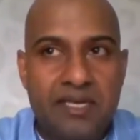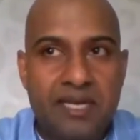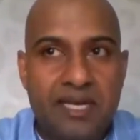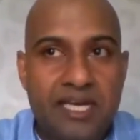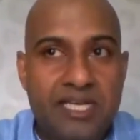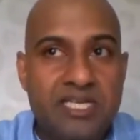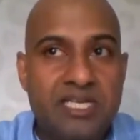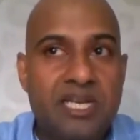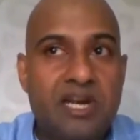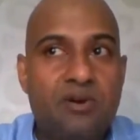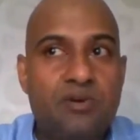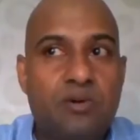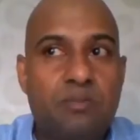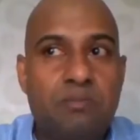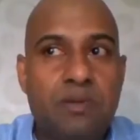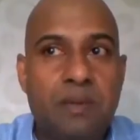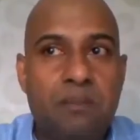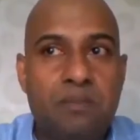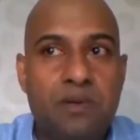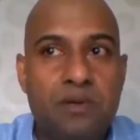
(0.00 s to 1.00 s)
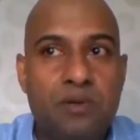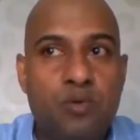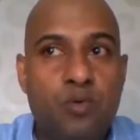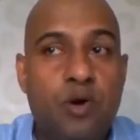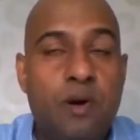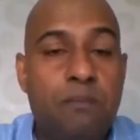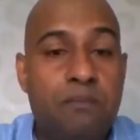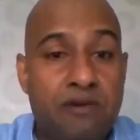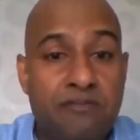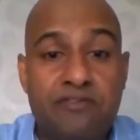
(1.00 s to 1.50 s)
reaching out to people
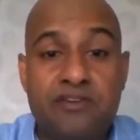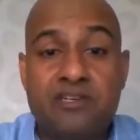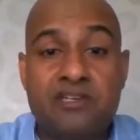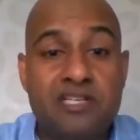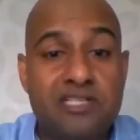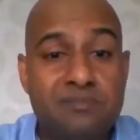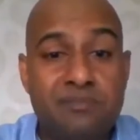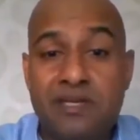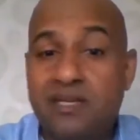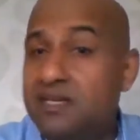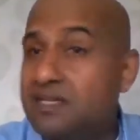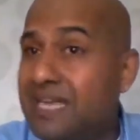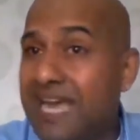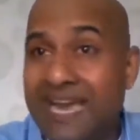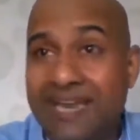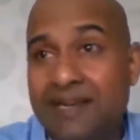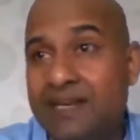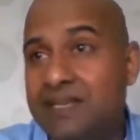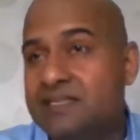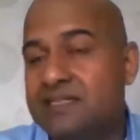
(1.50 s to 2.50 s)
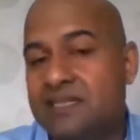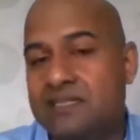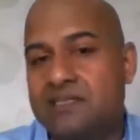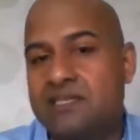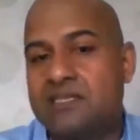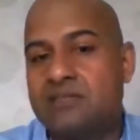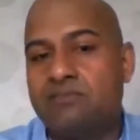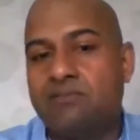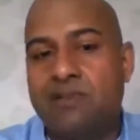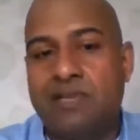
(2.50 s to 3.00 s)
who are professional speakers, highly
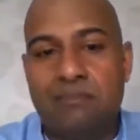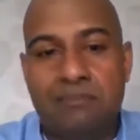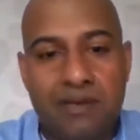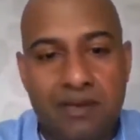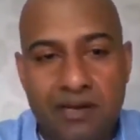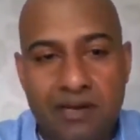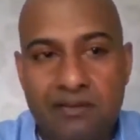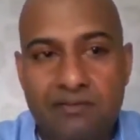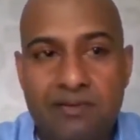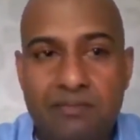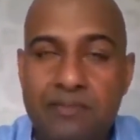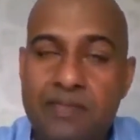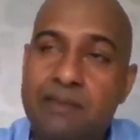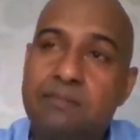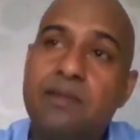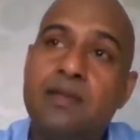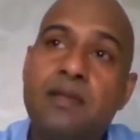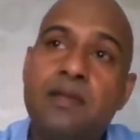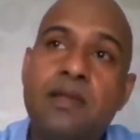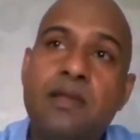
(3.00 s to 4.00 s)
successful, and learning from them.